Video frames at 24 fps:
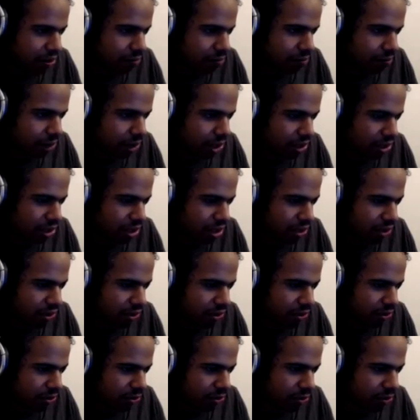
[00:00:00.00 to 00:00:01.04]
Boss
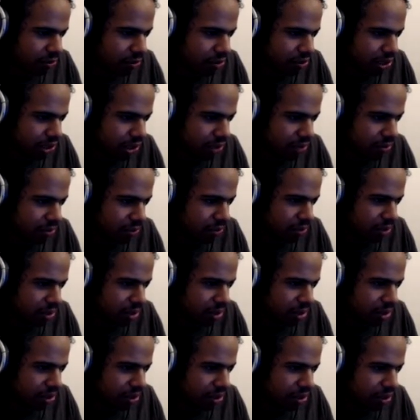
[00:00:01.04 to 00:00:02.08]
kills salesman.
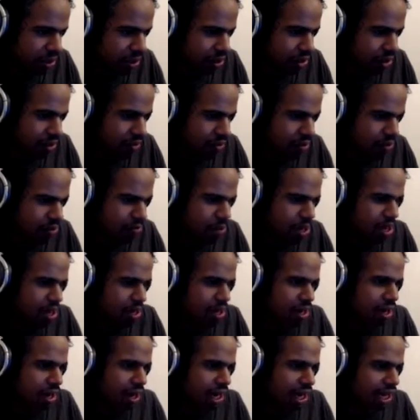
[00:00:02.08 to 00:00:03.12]
What do you mean
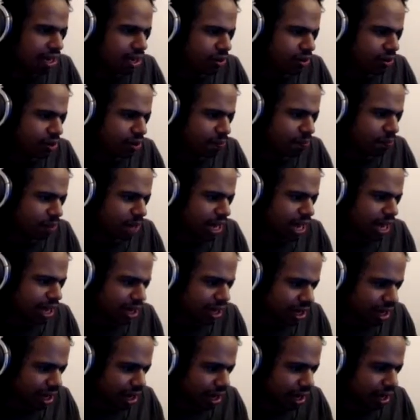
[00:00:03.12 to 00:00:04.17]
none? I killed the black
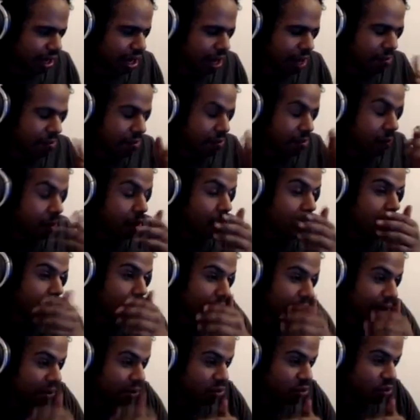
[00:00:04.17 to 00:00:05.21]
guy. I whoa,
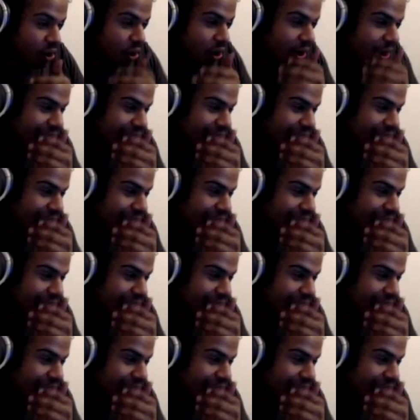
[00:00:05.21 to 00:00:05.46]
that was wrong.